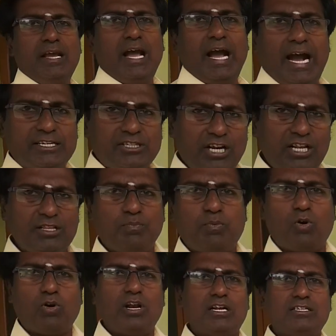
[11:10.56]
Actually, the
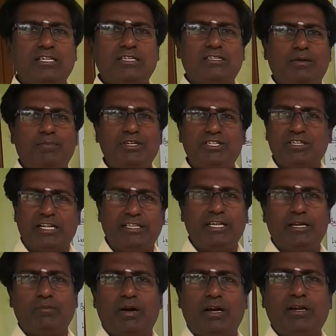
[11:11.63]
portal system is
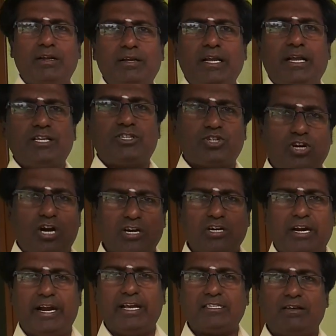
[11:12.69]
nothing but it
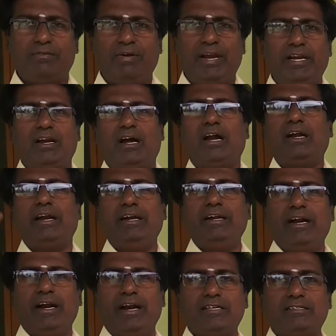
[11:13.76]
started as a vein and
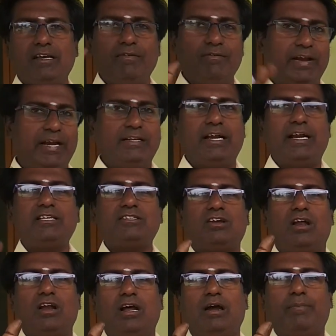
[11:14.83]
ended as a vein. That is
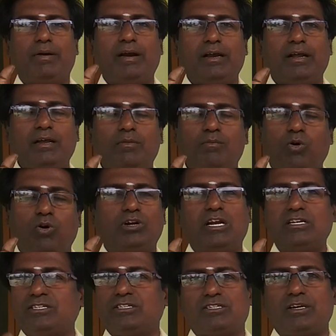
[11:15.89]
called hepatic
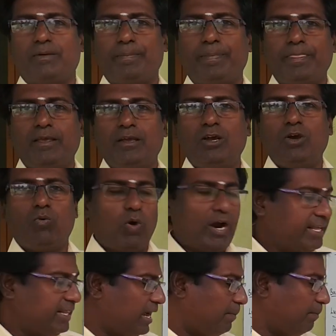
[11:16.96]
portal system.
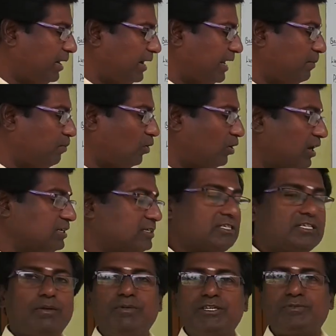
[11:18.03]
Why the hepatic portal
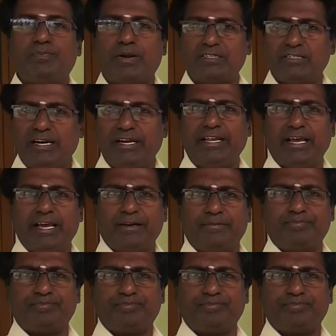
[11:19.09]
system is present here?